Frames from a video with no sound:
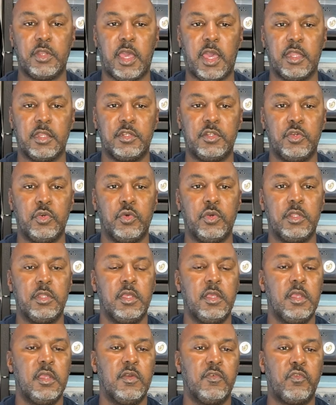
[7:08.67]
how to do it
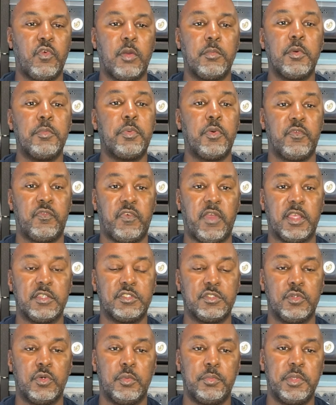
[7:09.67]
from a
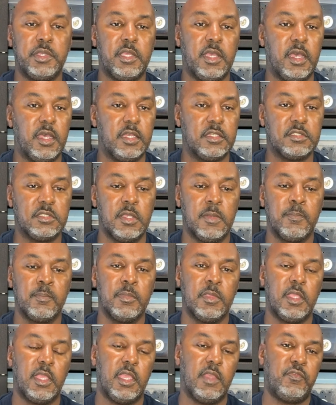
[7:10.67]
professional. Because
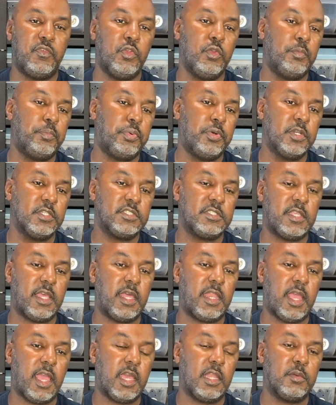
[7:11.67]
if you push
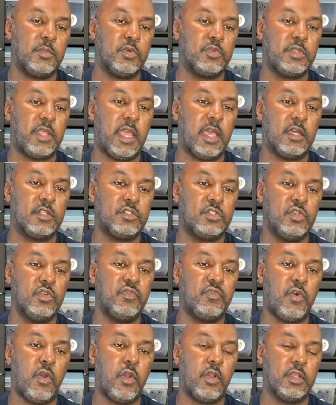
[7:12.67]
that animal down too
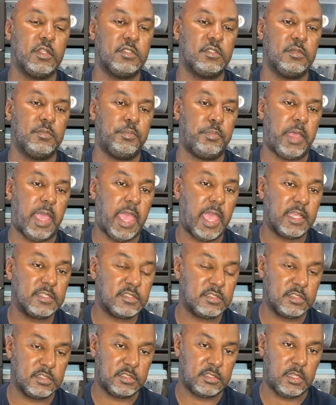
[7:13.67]
far and
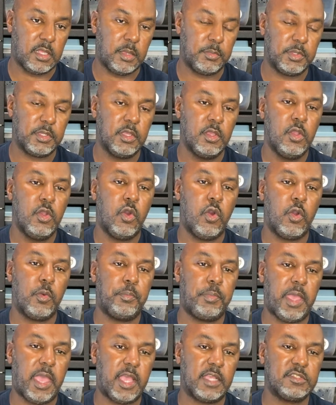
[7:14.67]
past the stomach or
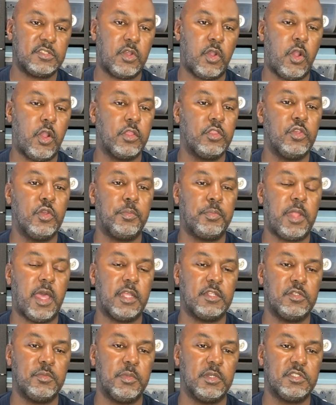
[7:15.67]
past the heart and you
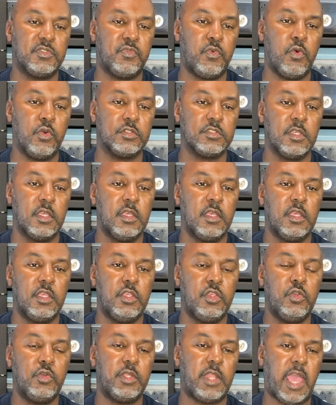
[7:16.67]
apply too much force,
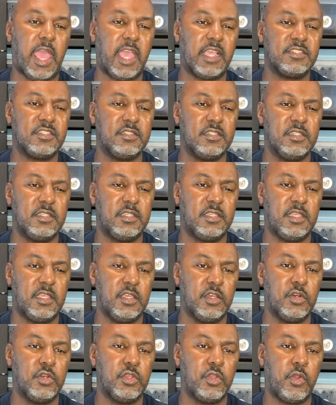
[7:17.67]
you could actually
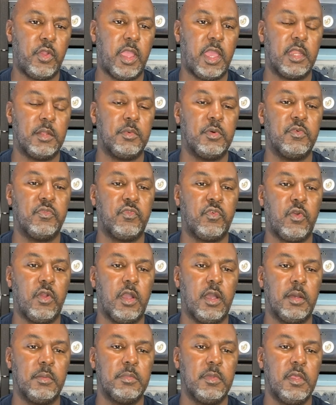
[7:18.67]
kill your animal
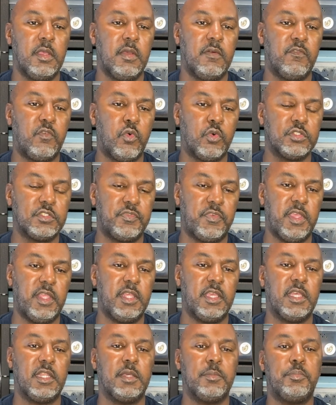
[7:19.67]
from force
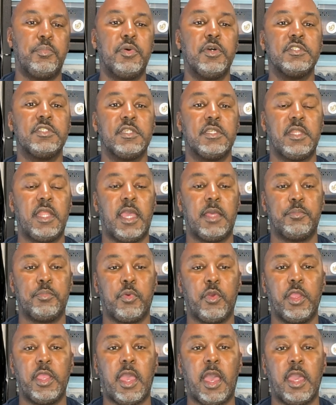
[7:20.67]
feeding and then pushing that
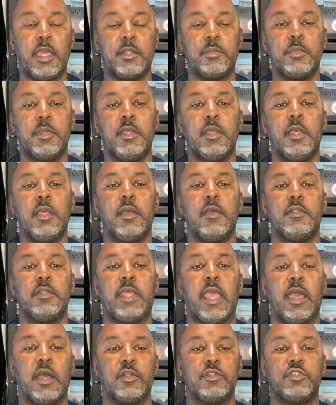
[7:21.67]
prey item
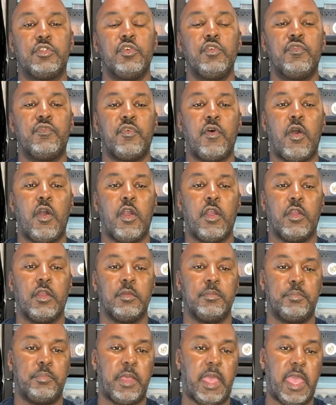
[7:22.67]
down too
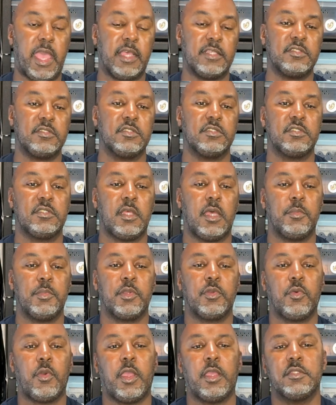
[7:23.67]
far past the
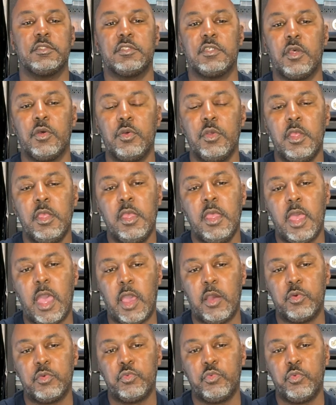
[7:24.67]
stomach, right? So
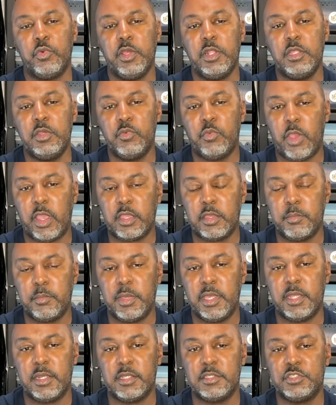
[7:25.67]
I would really
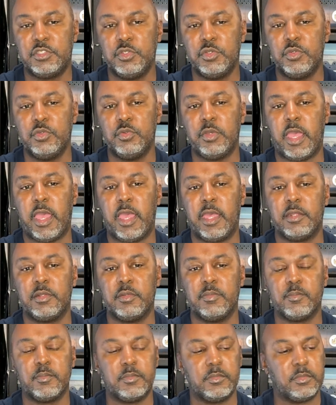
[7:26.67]
recommend that you, at
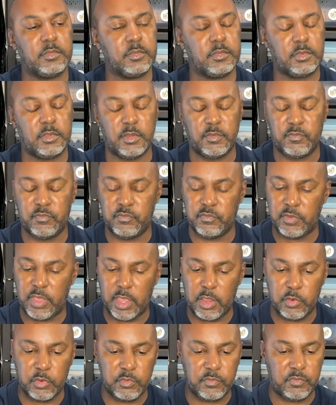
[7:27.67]
the
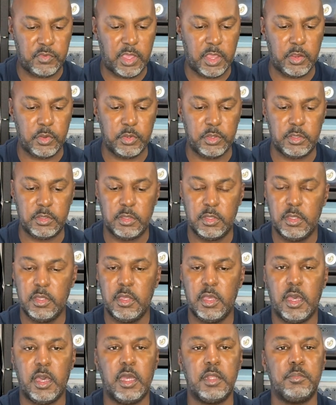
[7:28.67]
very, very
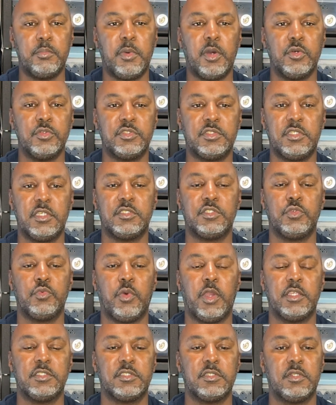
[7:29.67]
utmost
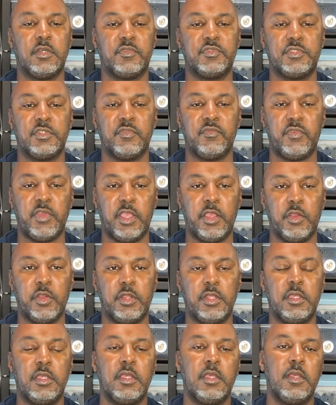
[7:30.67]
situation of
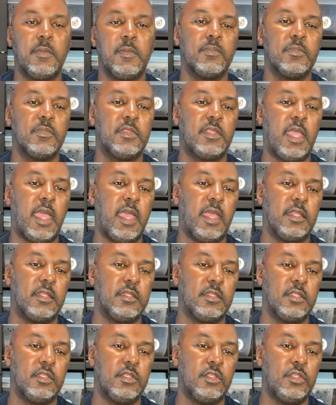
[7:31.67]
severity, that
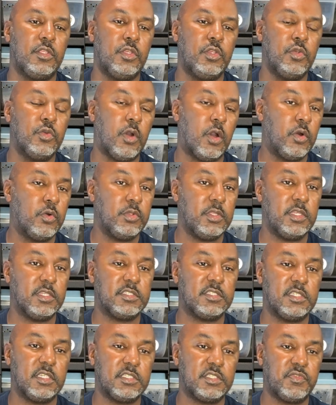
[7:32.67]
you only
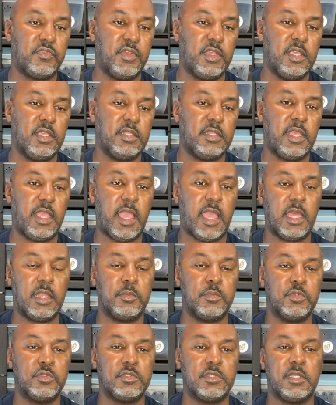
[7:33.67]
assist feed the
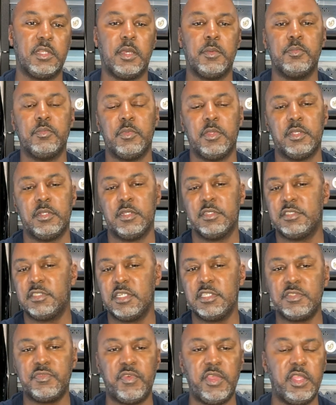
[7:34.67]
animals. And
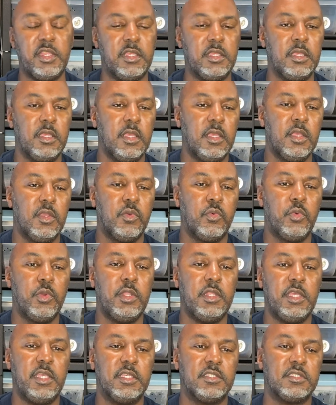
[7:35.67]
assist feeding
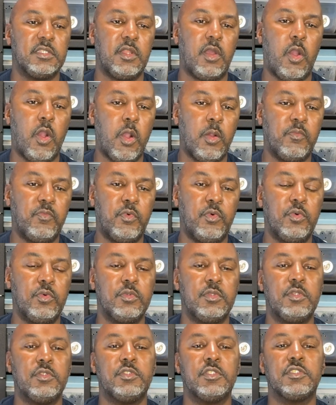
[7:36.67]
really isn't
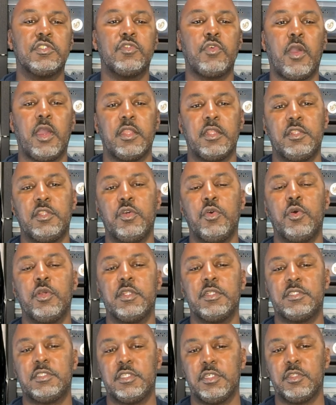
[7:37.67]
harmful. You're just trying to do
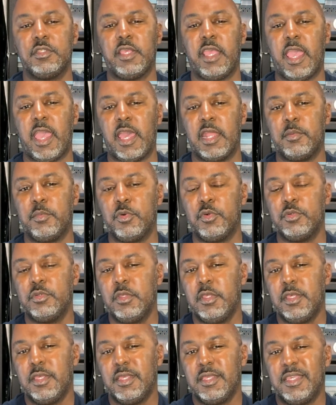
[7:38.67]
it until the animal
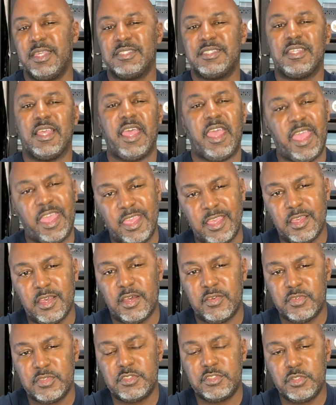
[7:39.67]
gets the hang
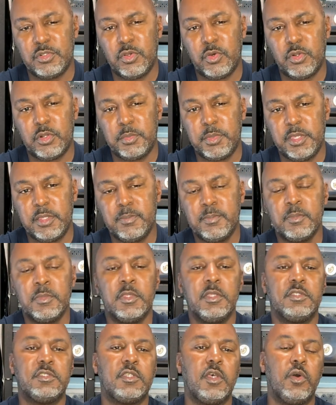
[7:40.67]
of it. You know what I mean?
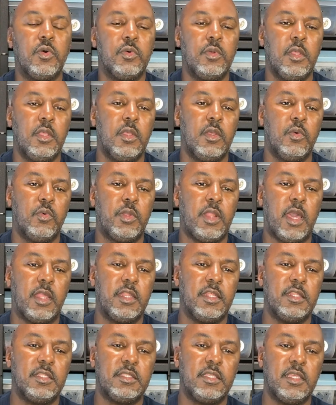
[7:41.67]
So
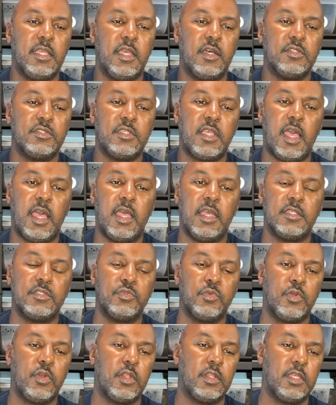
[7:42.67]
without anything else,
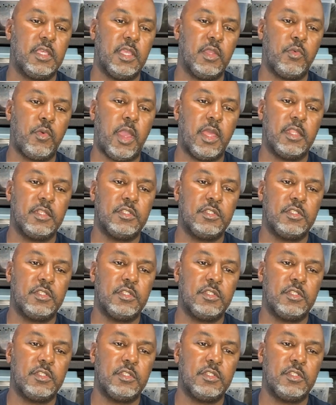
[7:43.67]
guys, we're going to get right